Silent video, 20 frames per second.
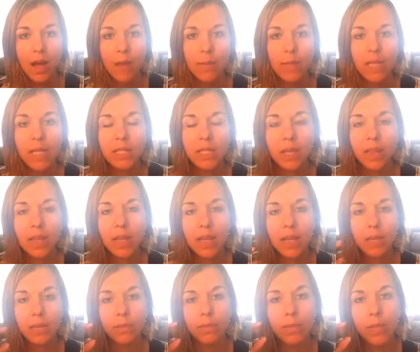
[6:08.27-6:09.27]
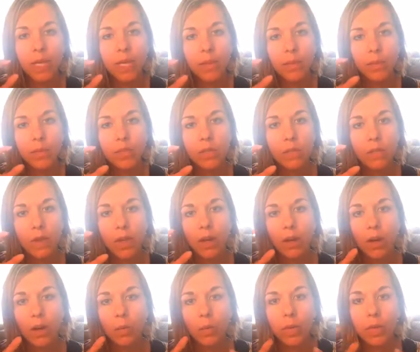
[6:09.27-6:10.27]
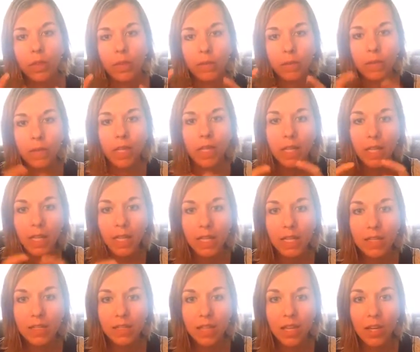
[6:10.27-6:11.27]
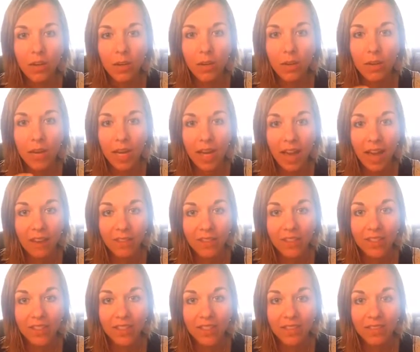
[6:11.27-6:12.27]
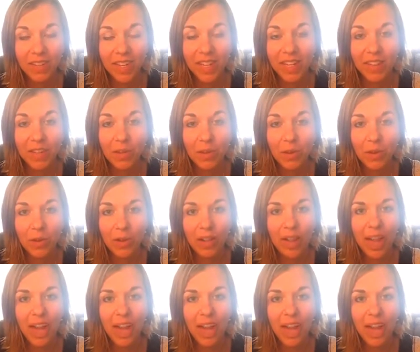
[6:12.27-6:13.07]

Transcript: because I think being able to figure out what the feeling is that you're going after in the goal,